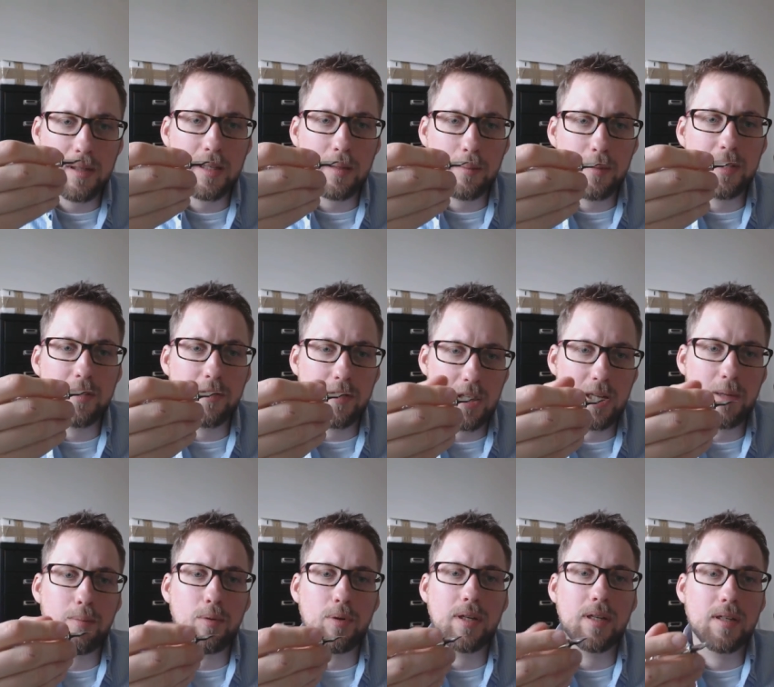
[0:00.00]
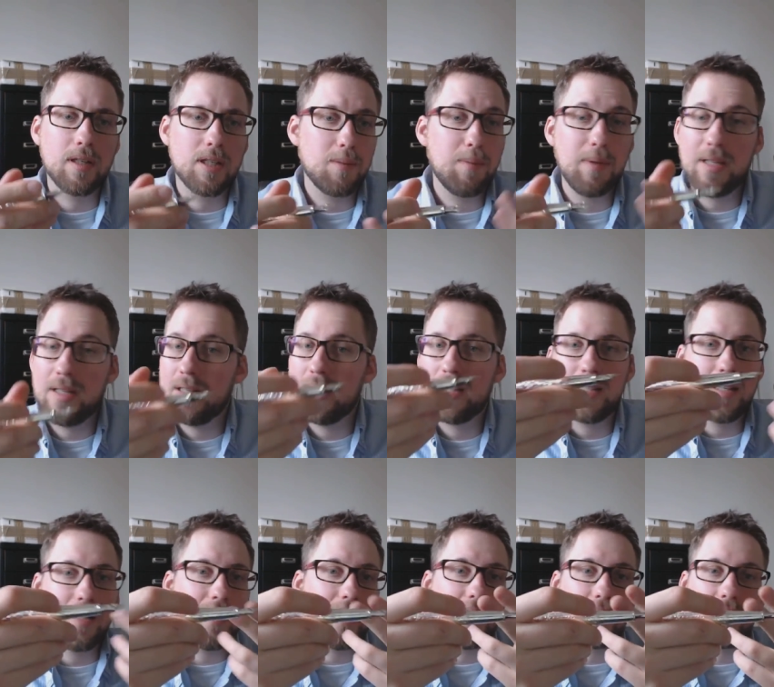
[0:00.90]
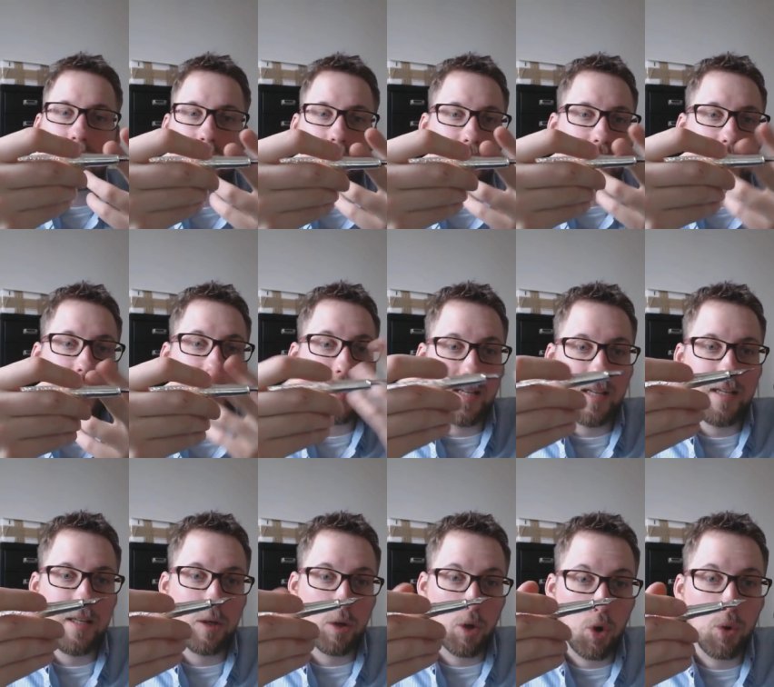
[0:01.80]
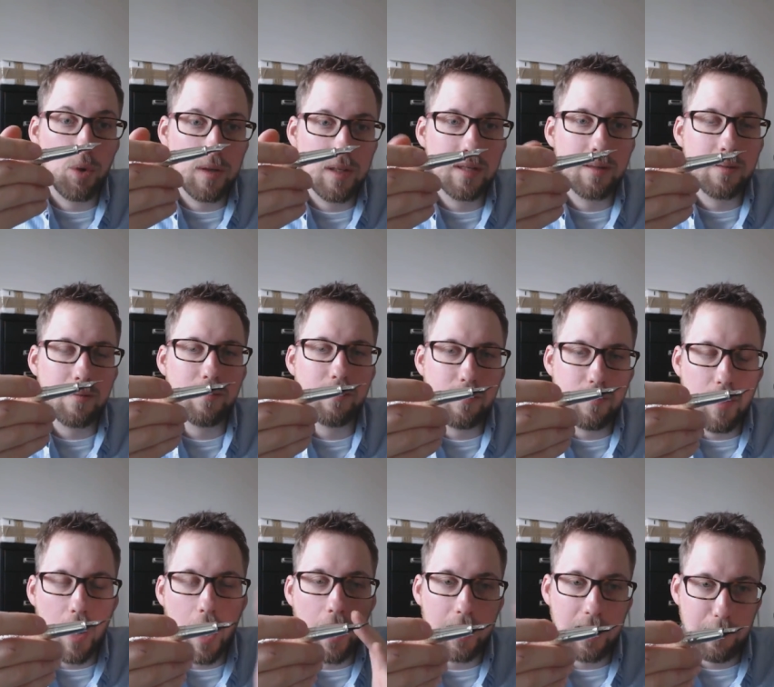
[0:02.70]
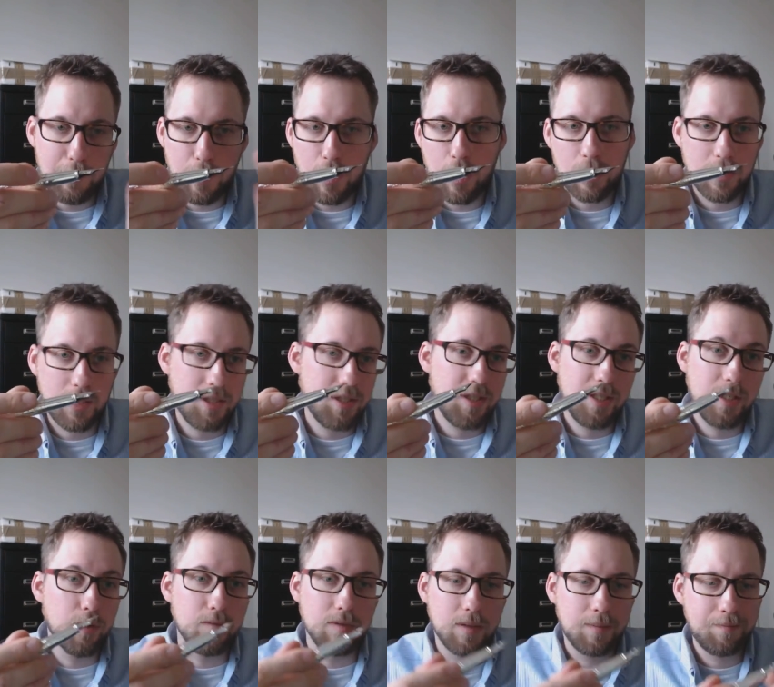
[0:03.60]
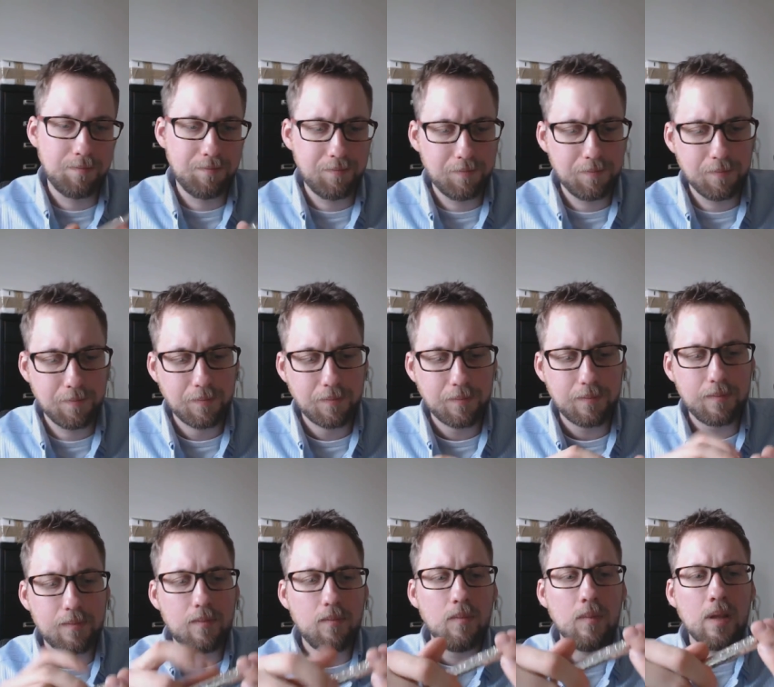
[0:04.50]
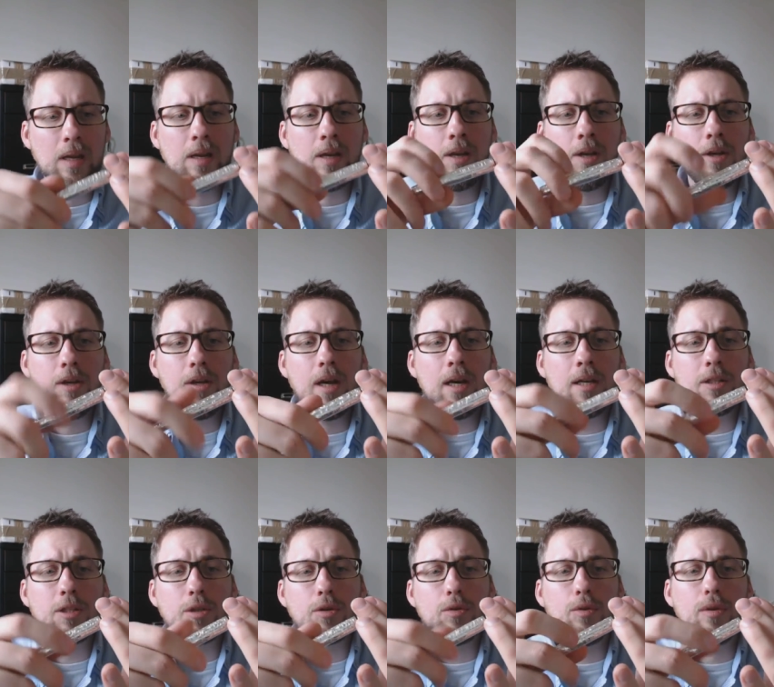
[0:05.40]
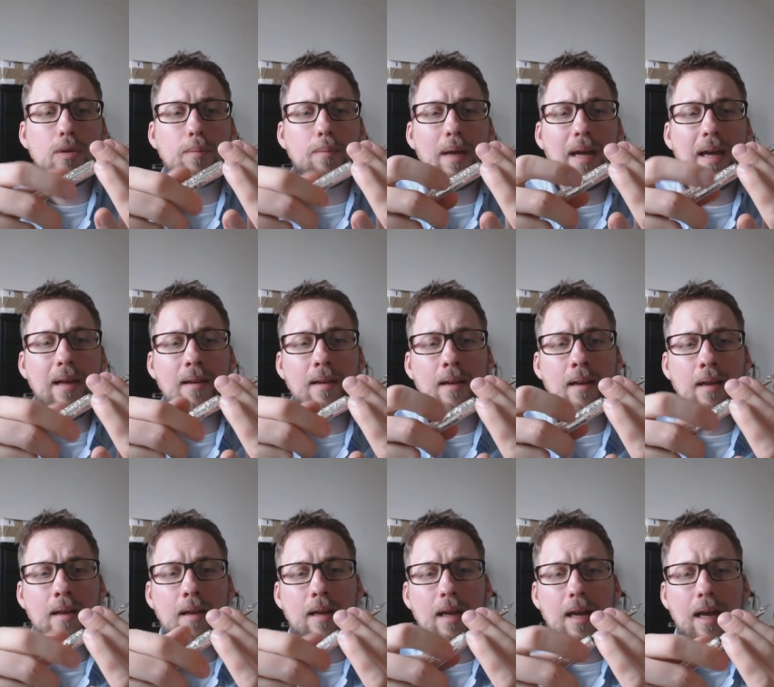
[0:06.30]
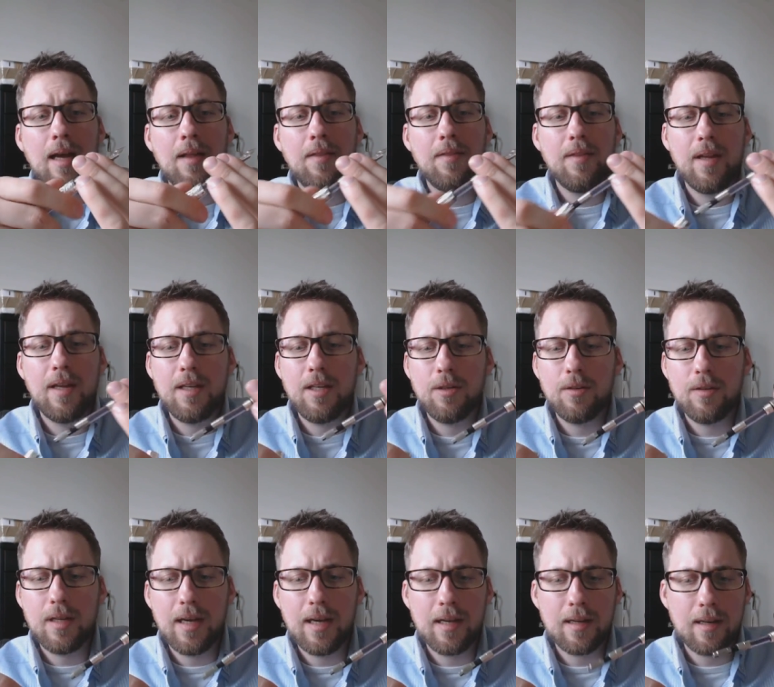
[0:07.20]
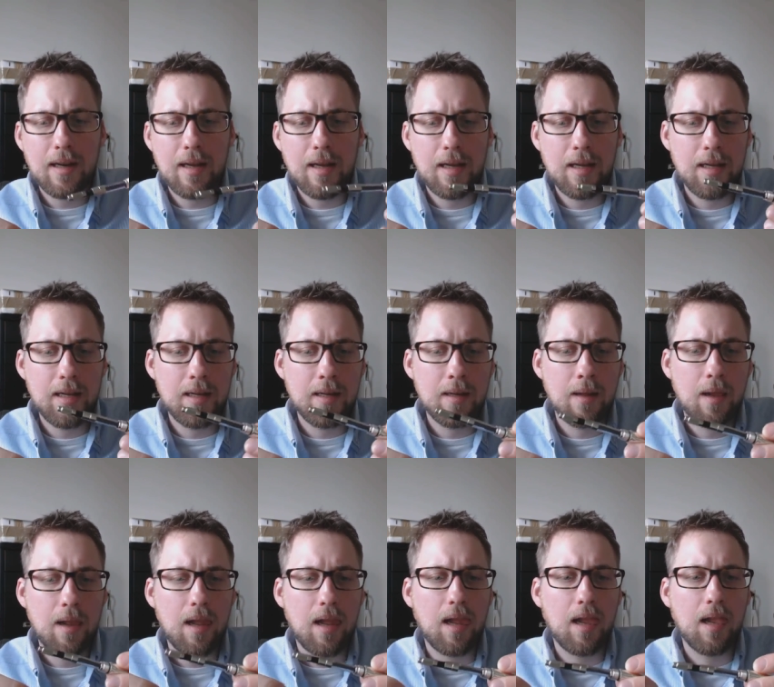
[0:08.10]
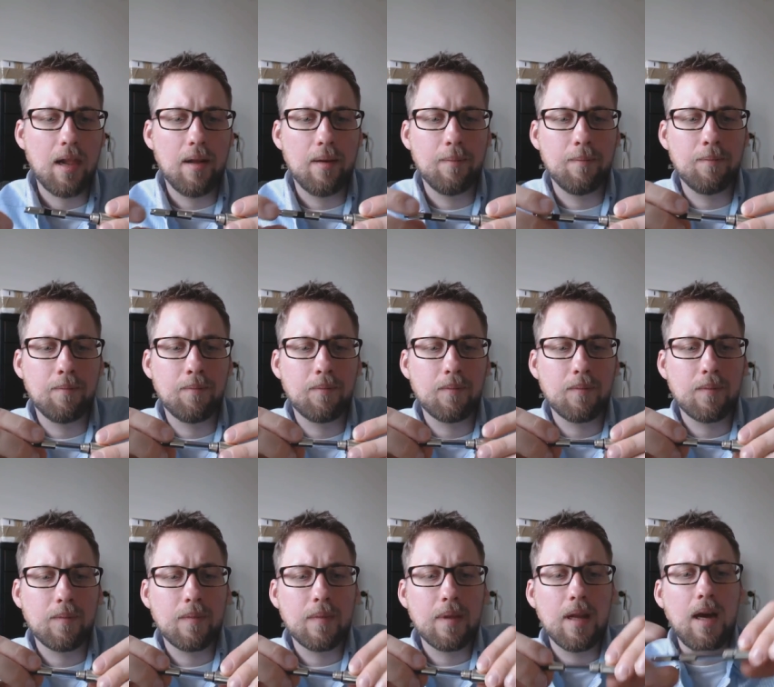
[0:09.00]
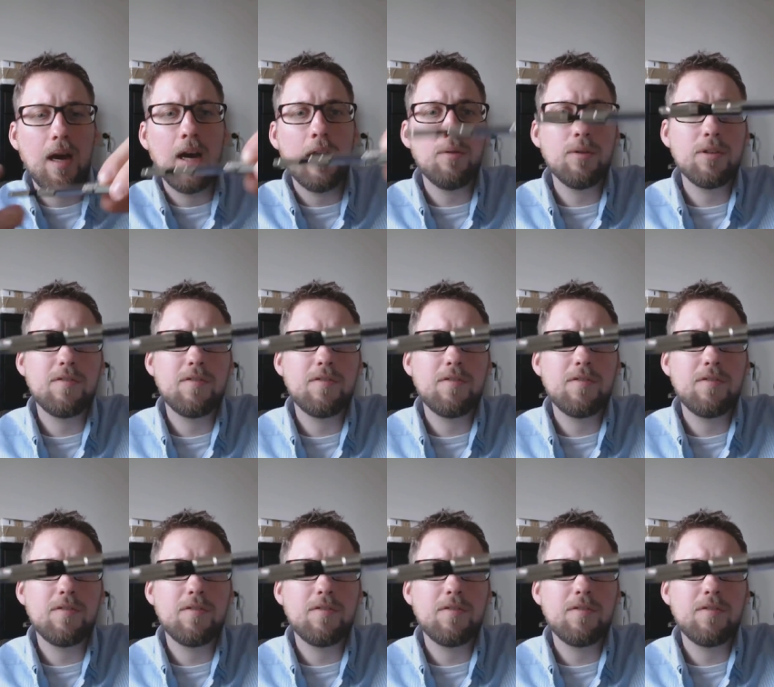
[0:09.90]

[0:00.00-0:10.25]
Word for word: a little bit of slipperiness because it is you're holding highly polished silver. You unscrew the pen, and then you get a. Um, I